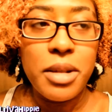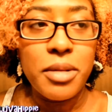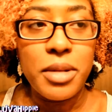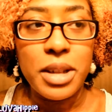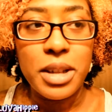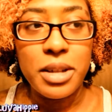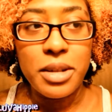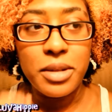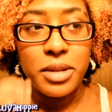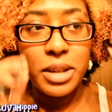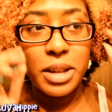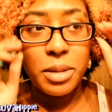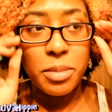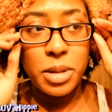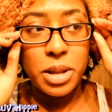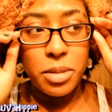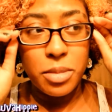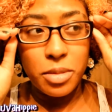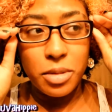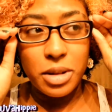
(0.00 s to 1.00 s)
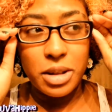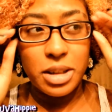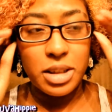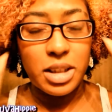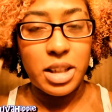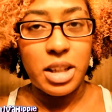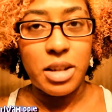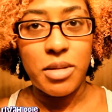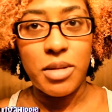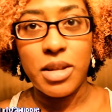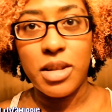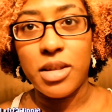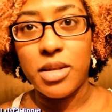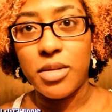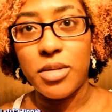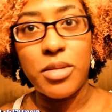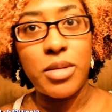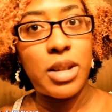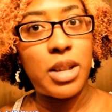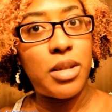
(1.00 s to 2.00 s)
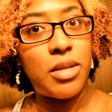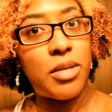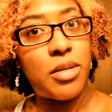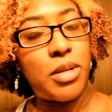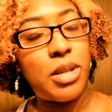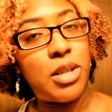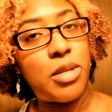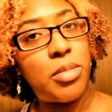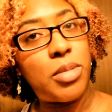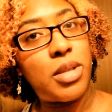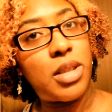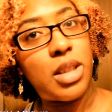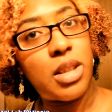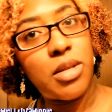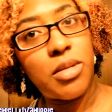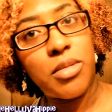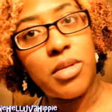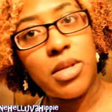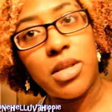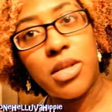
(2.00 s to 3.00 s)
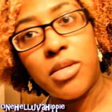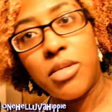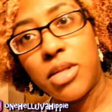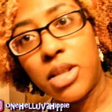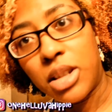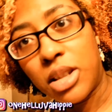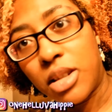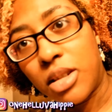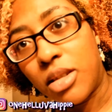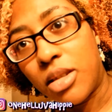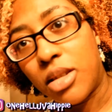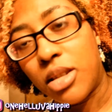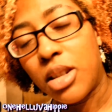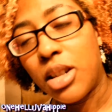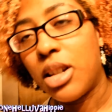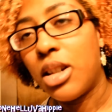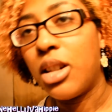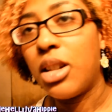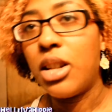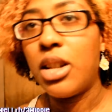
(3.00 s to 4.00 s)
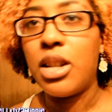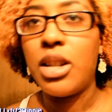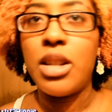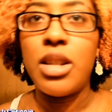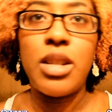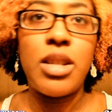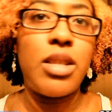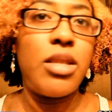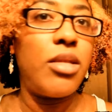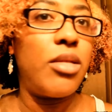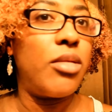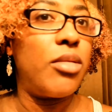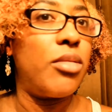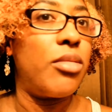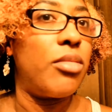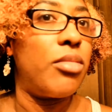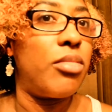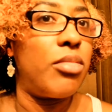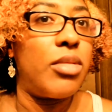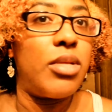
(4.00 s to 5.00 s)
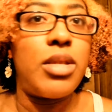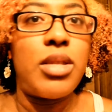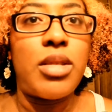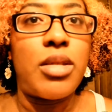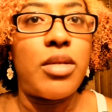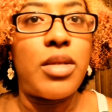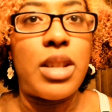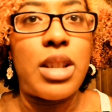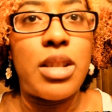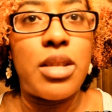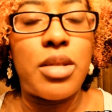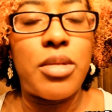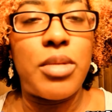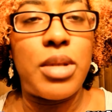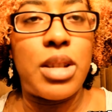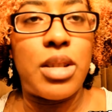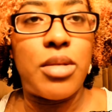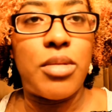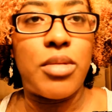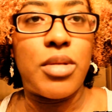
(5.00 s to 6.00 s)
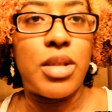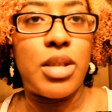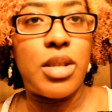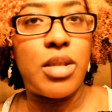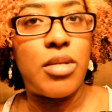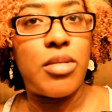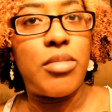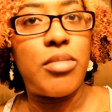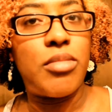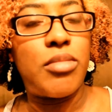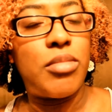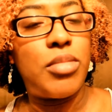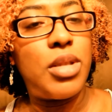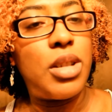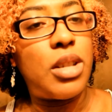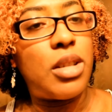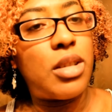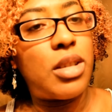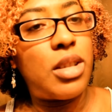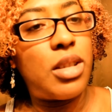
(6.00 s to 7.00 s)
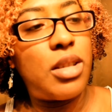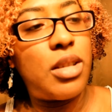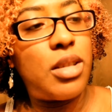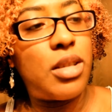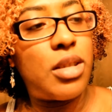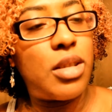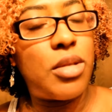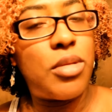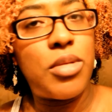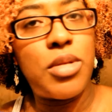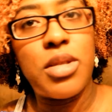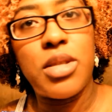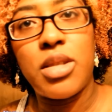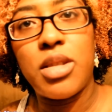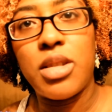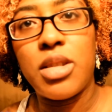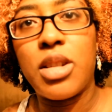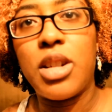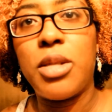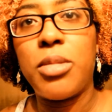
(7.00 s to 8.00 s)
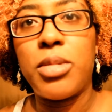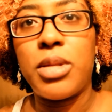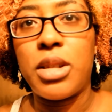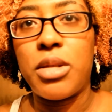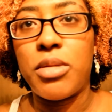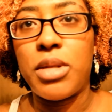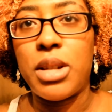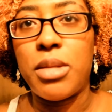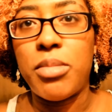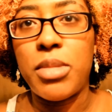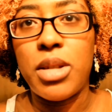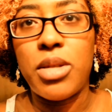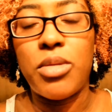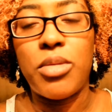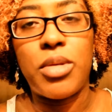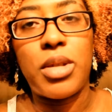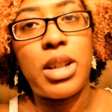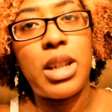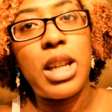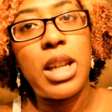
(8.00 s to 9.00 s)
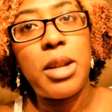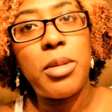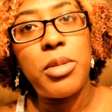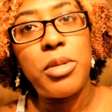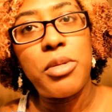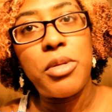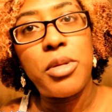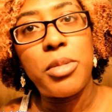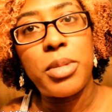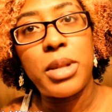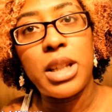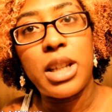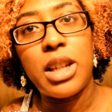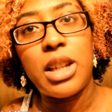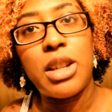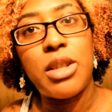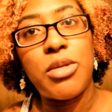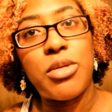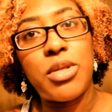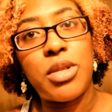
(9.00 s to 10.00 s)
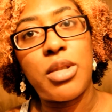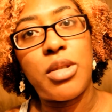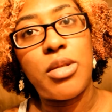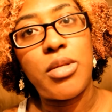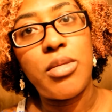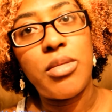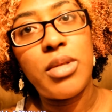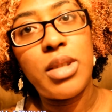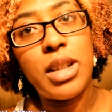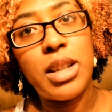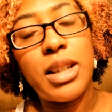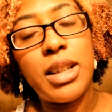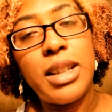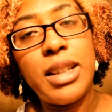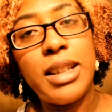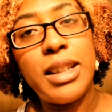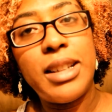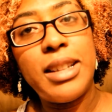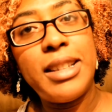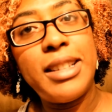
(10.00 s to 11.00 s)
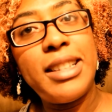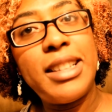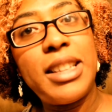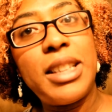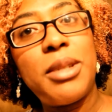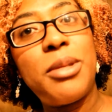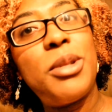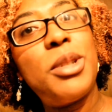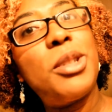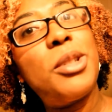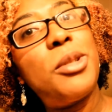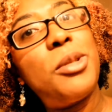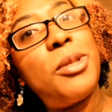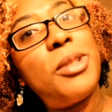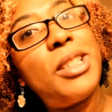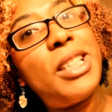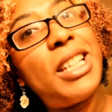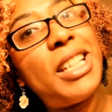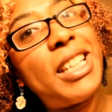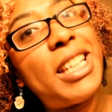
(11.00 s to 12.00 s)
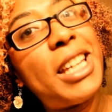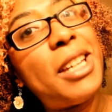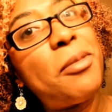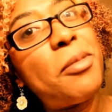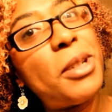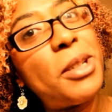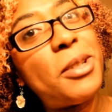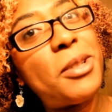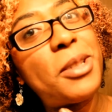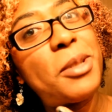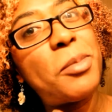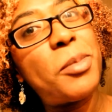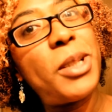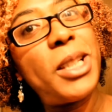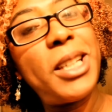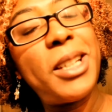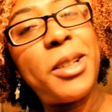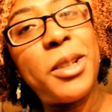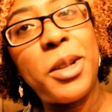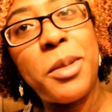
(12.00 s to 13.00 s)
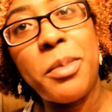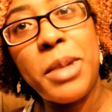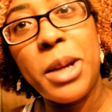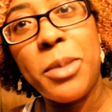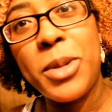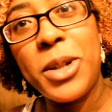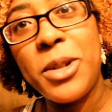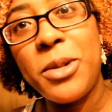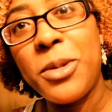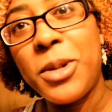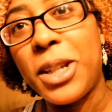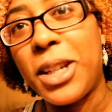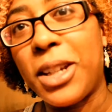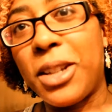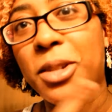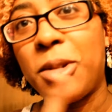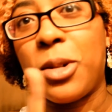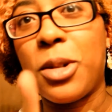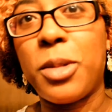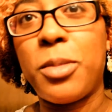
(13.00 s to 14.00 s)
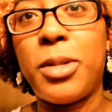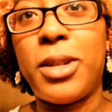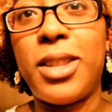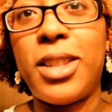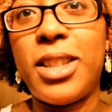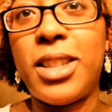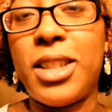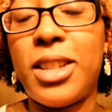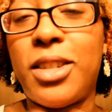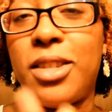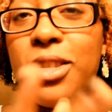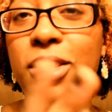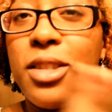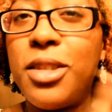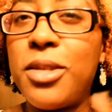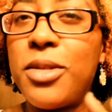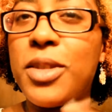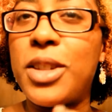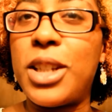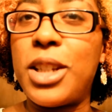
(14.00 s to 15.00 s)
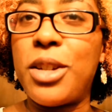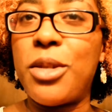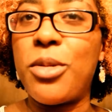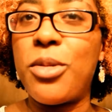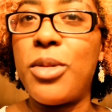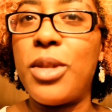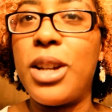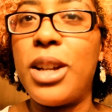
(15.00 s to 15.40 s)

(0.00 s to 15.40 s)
We didn't know a lot of people we could stay with, no one to help us out with two kids, you know, none of that. So we had nowhere to go. But there was this couple that we had met through a game we were playing years ago. It was an online game we used to play called Mabinoki. I talked about this in another video.